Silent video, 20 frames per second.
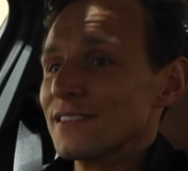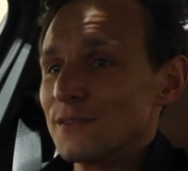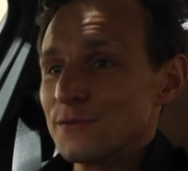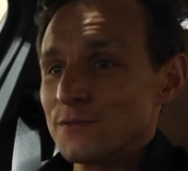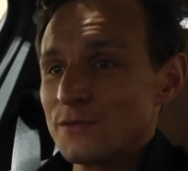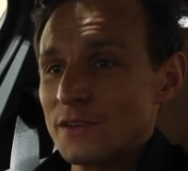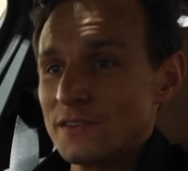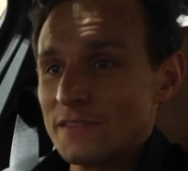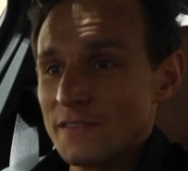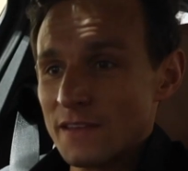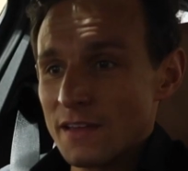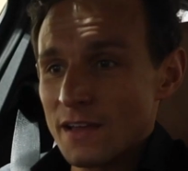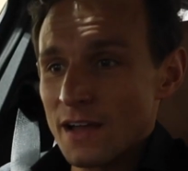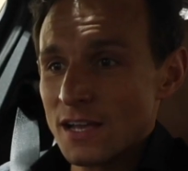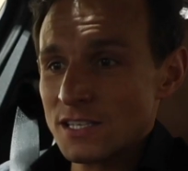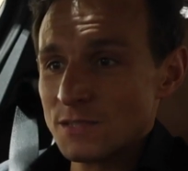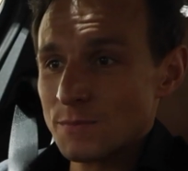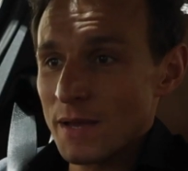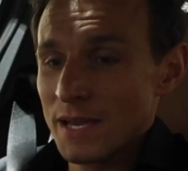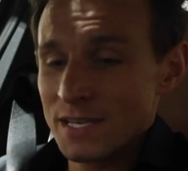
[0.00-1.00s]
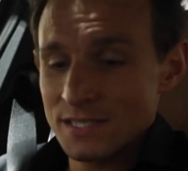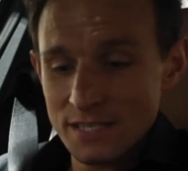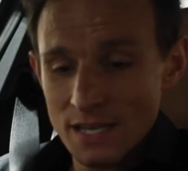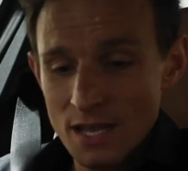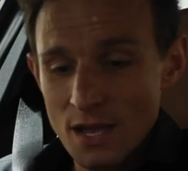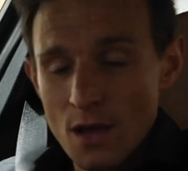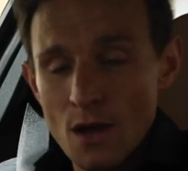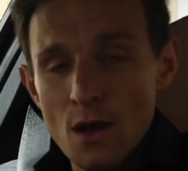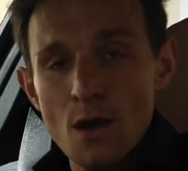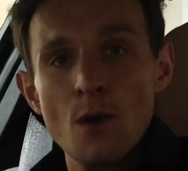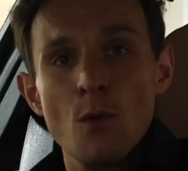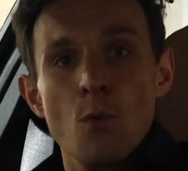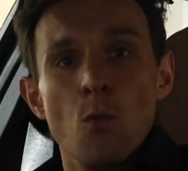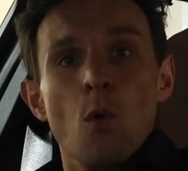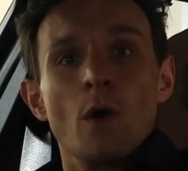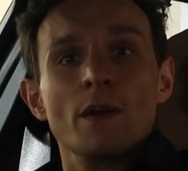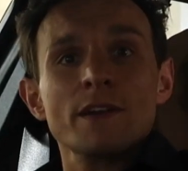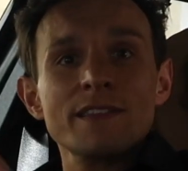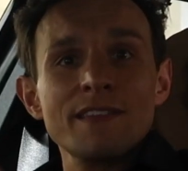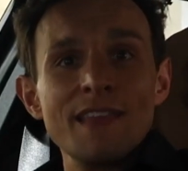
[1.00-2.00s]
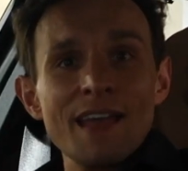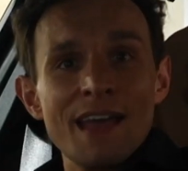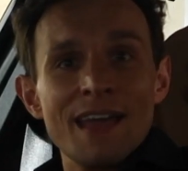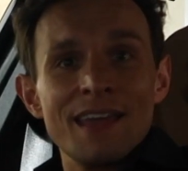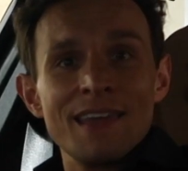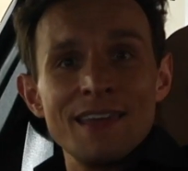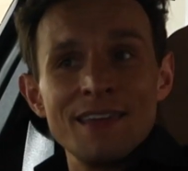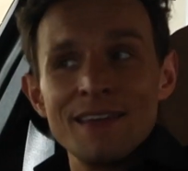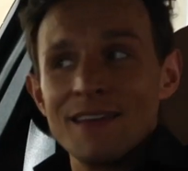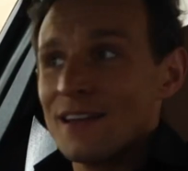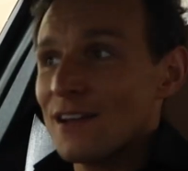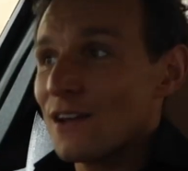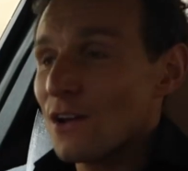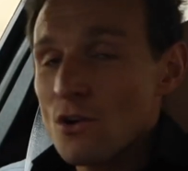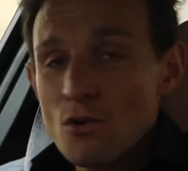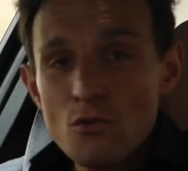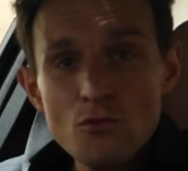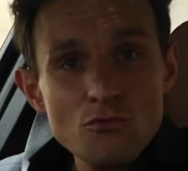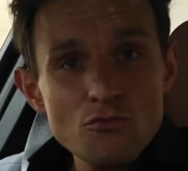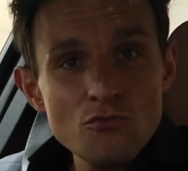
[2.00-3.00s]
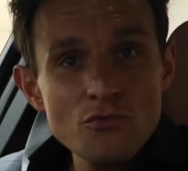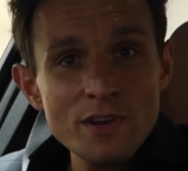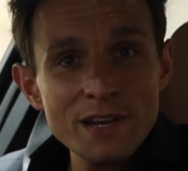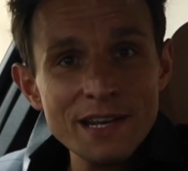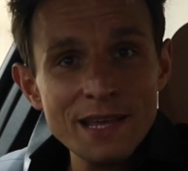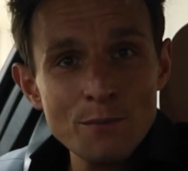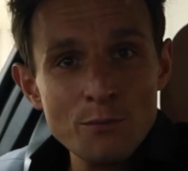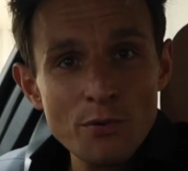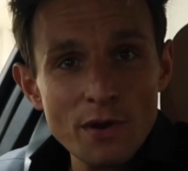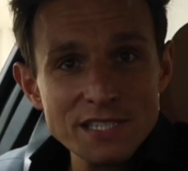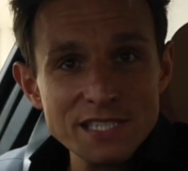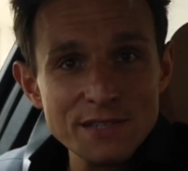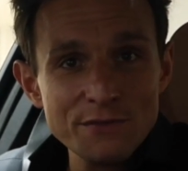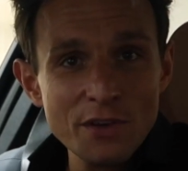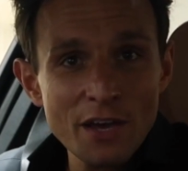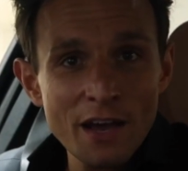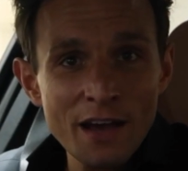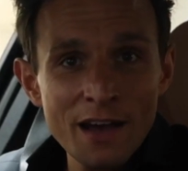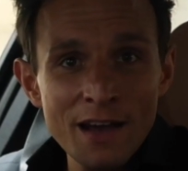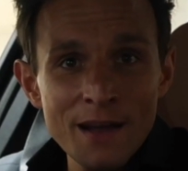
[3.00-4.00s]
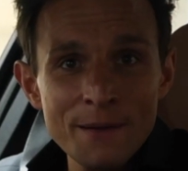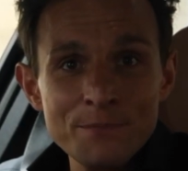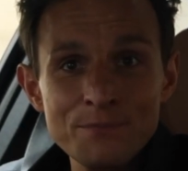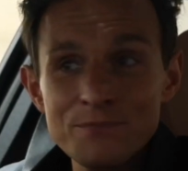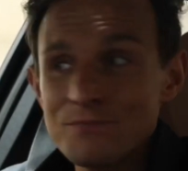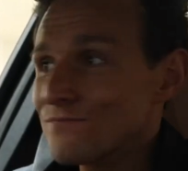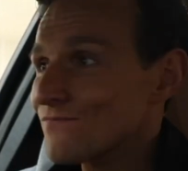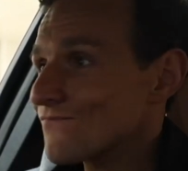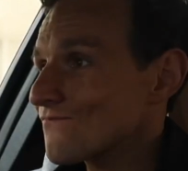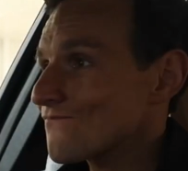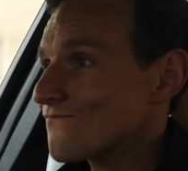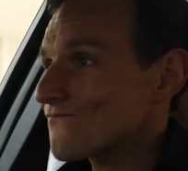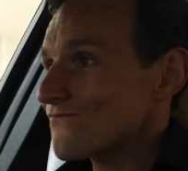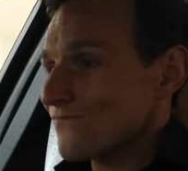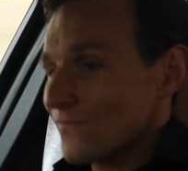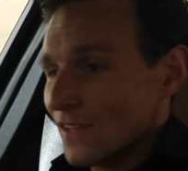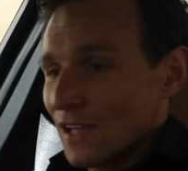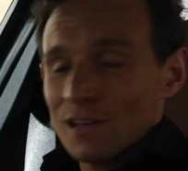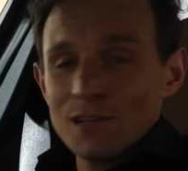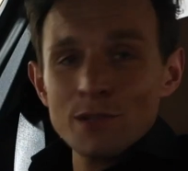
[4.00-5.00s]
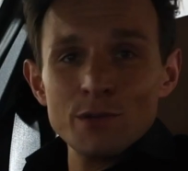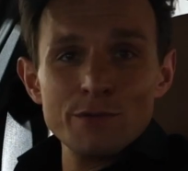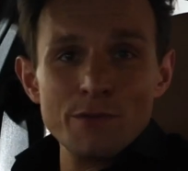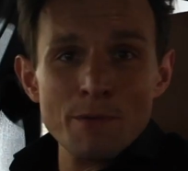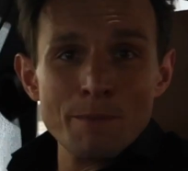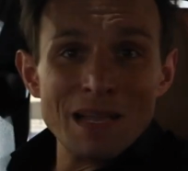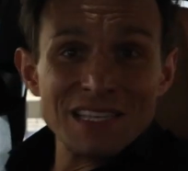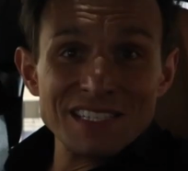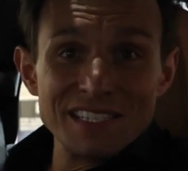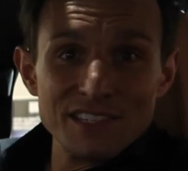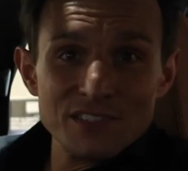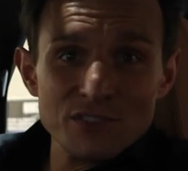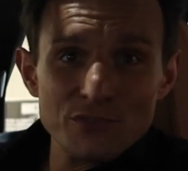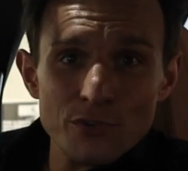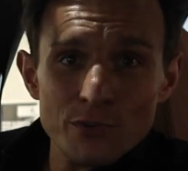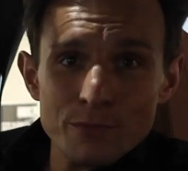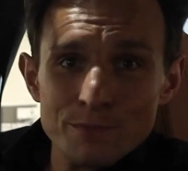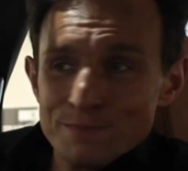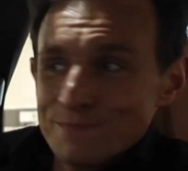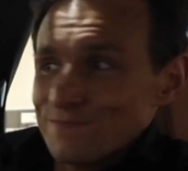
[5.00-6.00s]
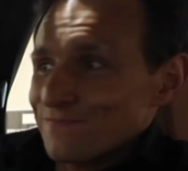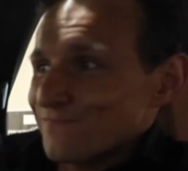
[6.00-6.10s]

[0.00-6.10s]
to the front of the car space. What a day. Really impressive car. Luke from Matias Group.